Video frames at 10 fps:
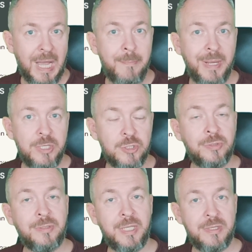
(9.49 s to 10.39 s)
I
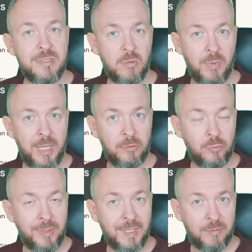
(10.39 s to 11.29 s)
mentioned that there is a way
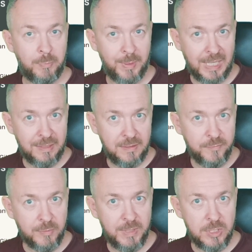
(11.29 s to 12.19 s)
to get plant
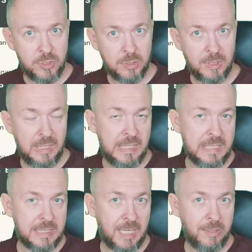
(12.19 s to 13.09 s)
information
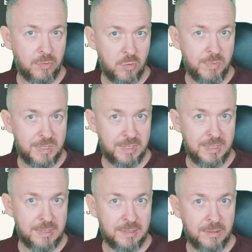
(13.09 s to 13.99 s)
inside Home
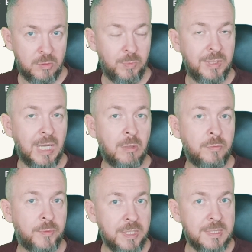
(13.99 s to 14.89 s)
Assistant
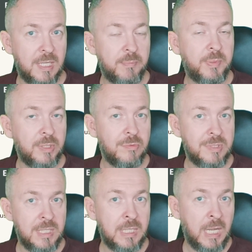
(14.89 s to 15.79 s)
without, for example,
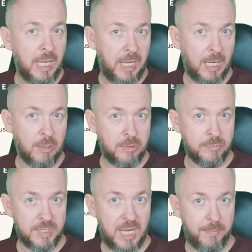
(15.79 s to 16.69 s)
using
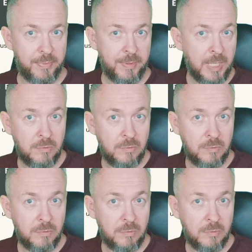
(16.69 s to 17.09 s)
Elecrow's app.